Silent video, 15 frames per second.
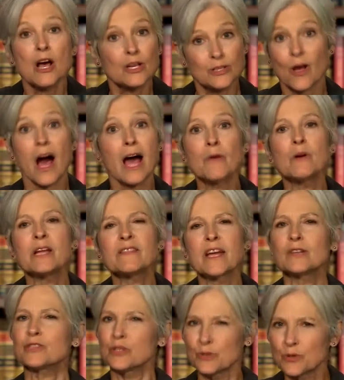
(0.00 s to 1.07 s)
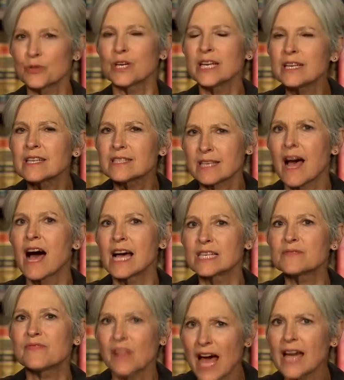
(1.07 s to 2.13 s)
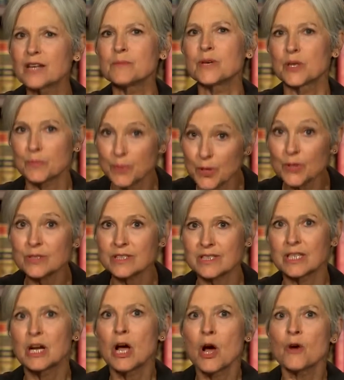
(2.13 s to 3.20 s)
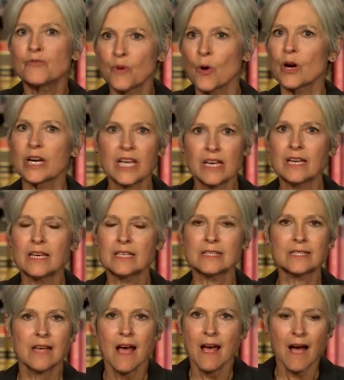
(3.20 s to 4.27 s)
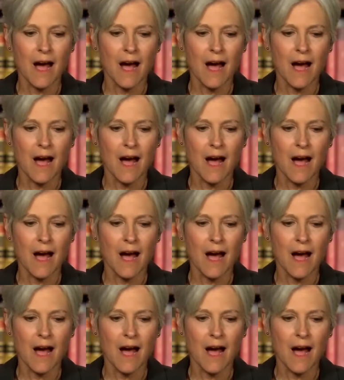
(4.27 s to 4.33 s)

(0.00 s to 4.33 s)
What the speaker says: So I went there to criticize Vladimir Putin for his